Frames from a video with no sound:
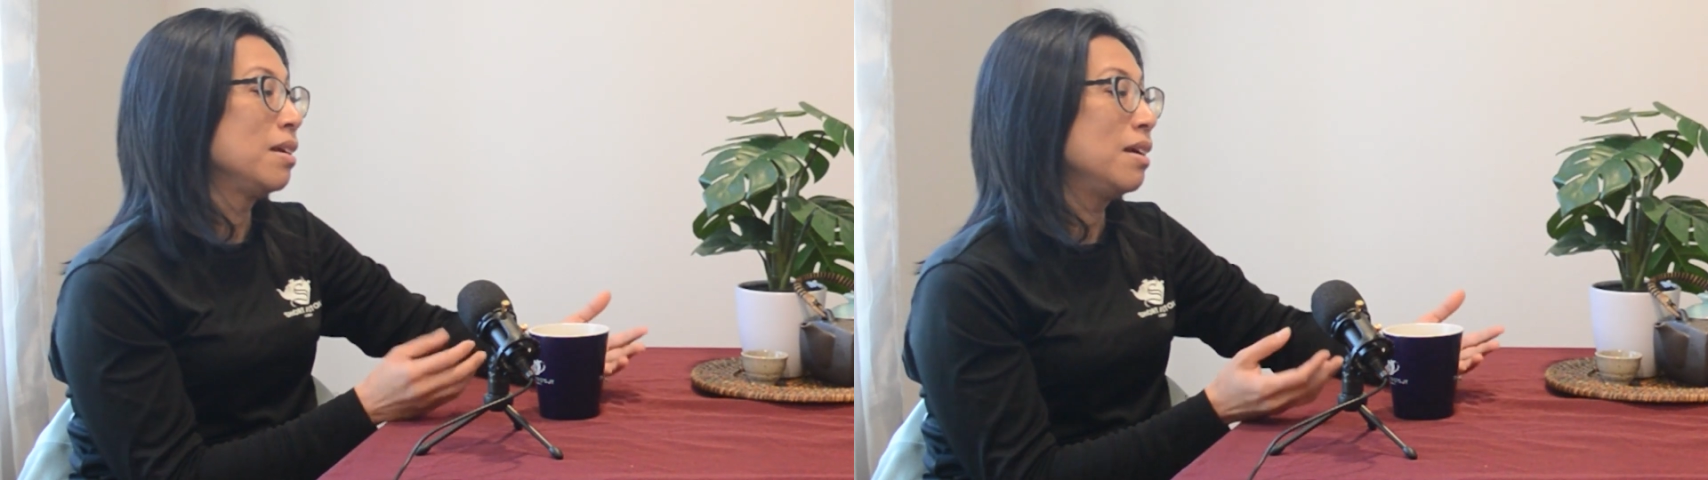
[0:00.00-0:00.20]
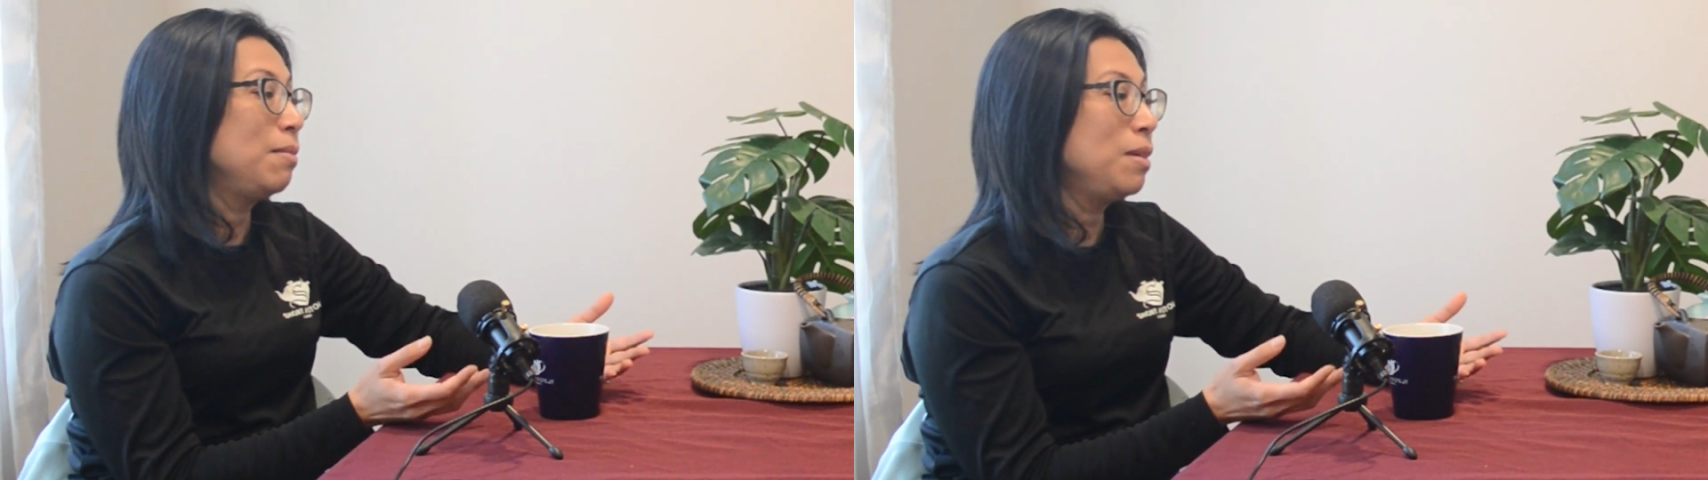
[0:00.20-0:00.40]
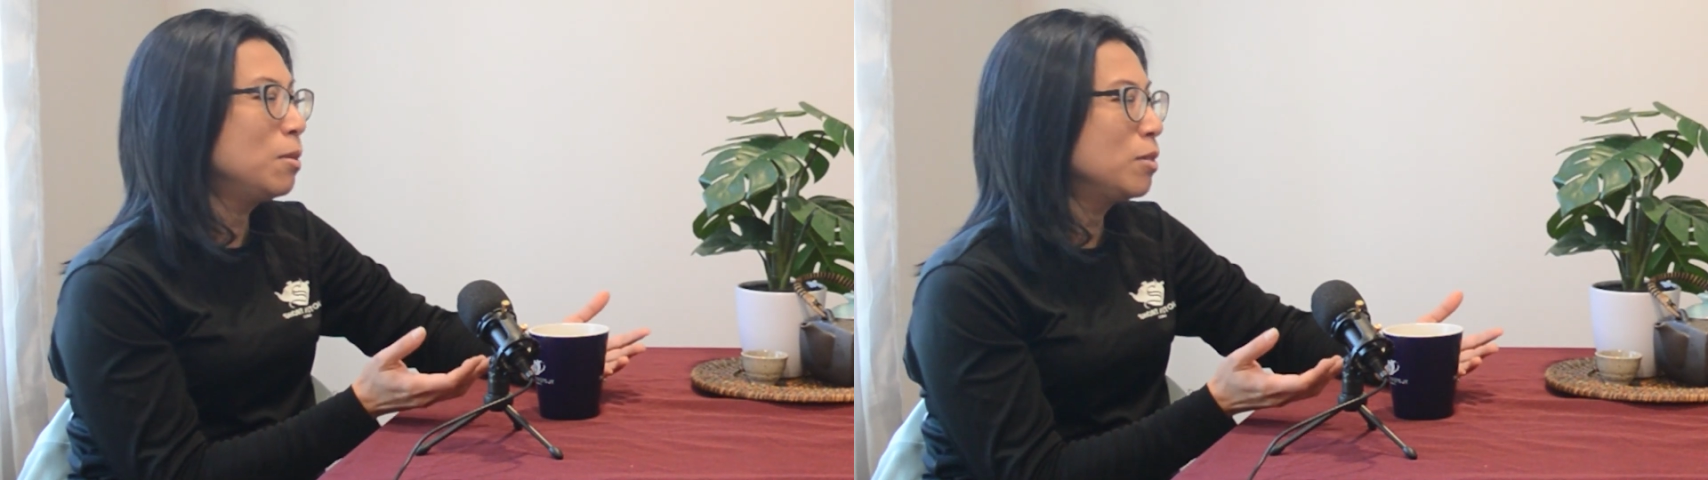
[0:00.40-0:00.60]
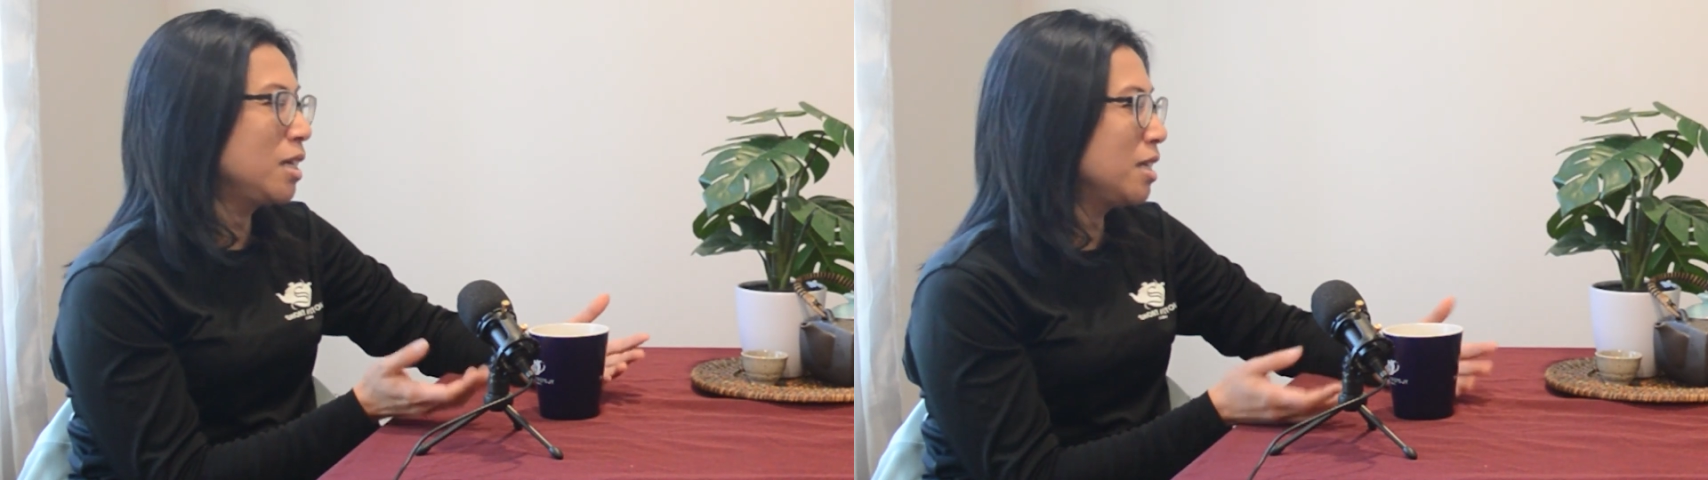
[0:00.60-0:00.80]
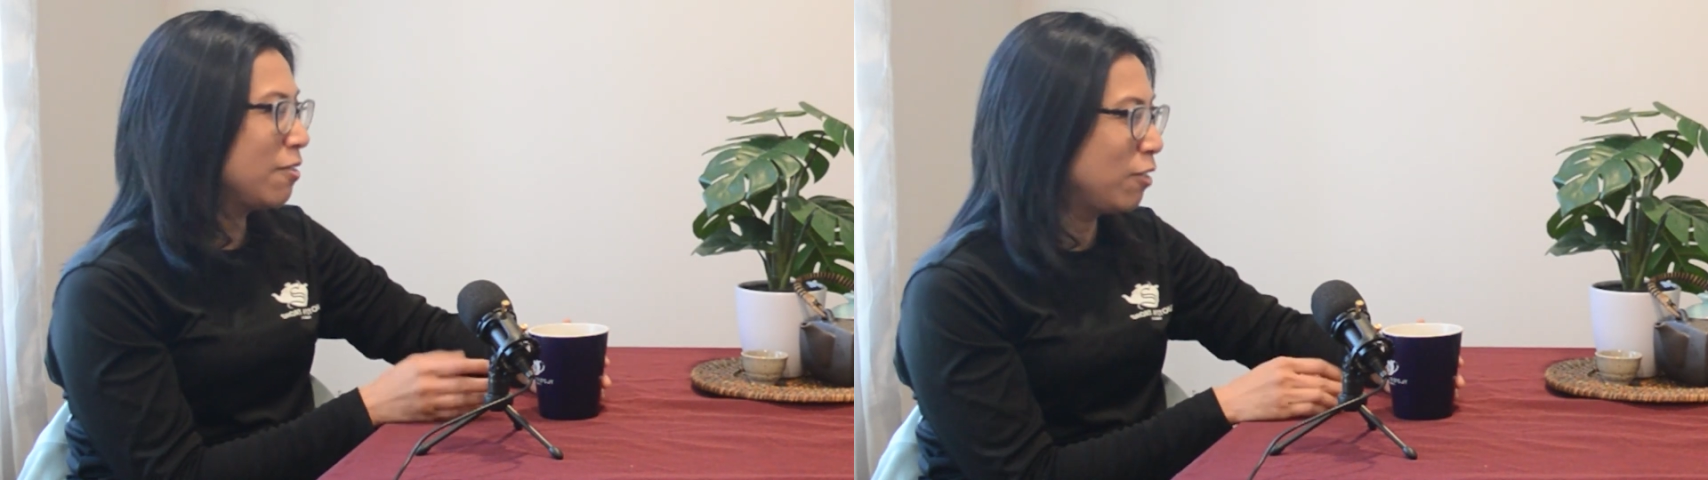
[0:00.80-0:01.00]
and people are like, is
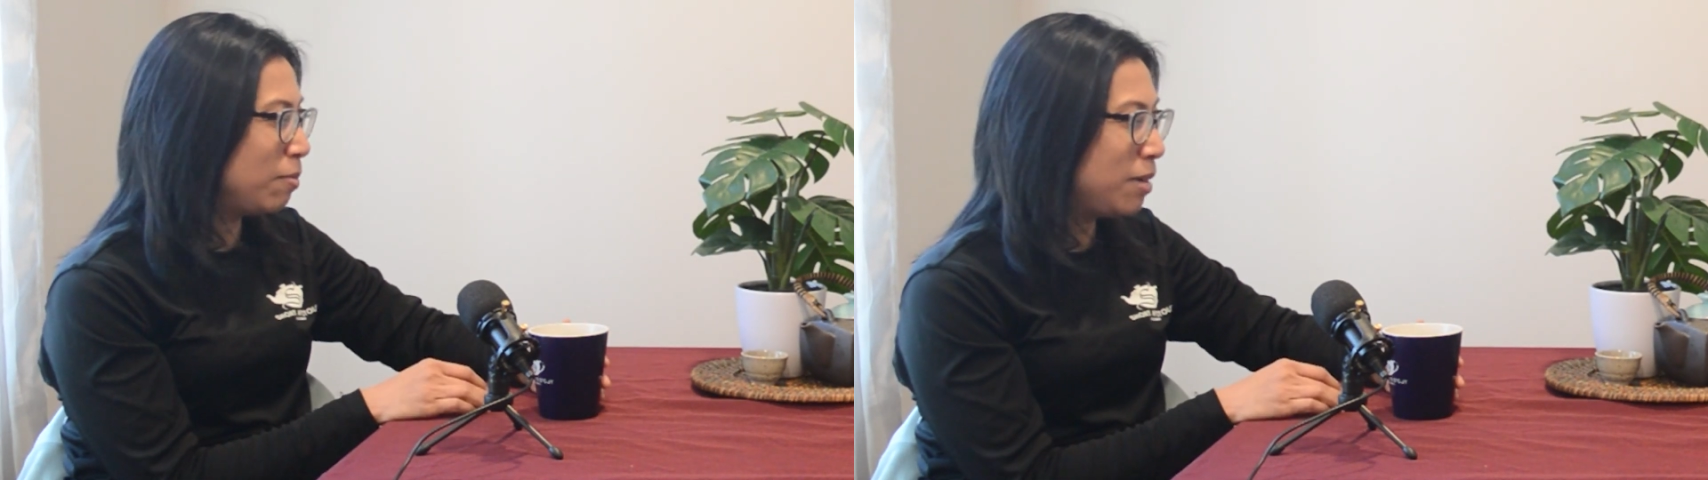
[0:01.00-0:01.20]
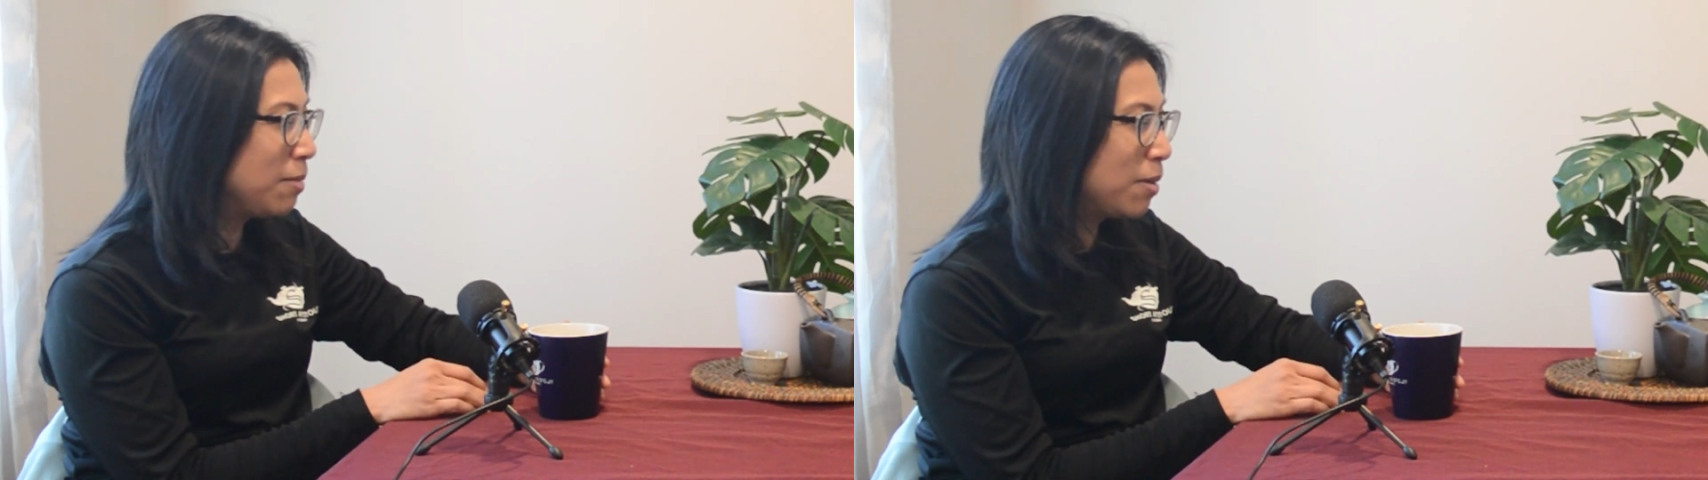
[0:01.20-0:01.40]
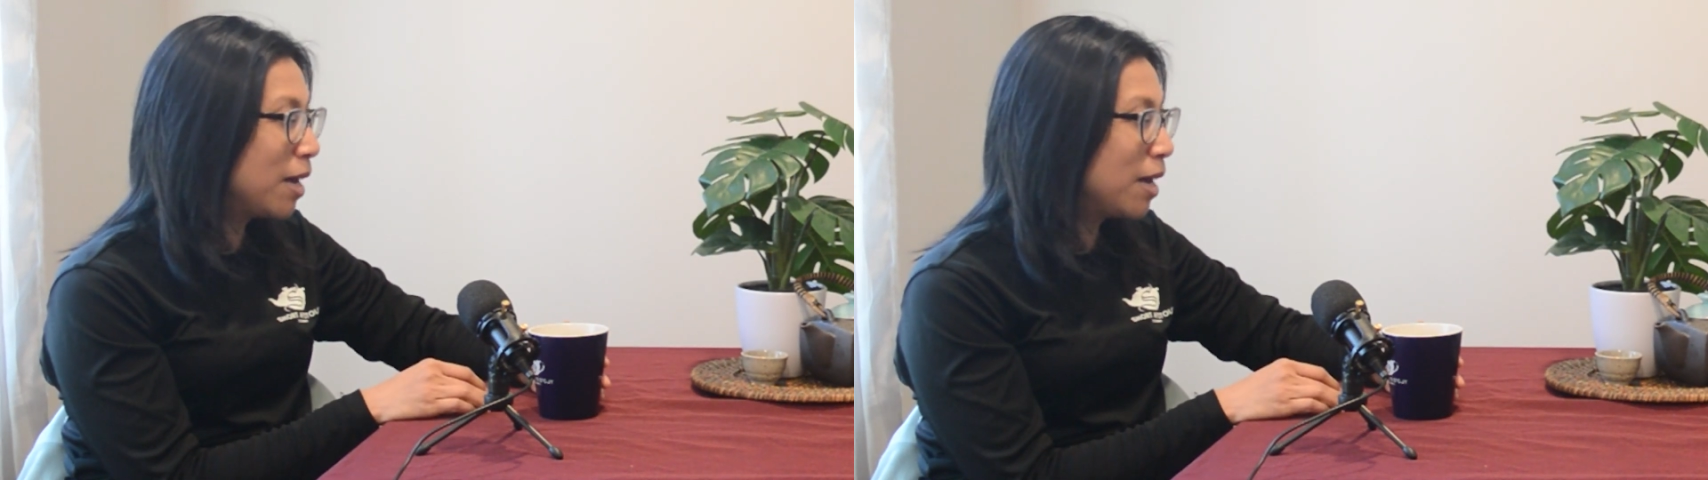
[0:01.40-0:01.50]
that for a big pot?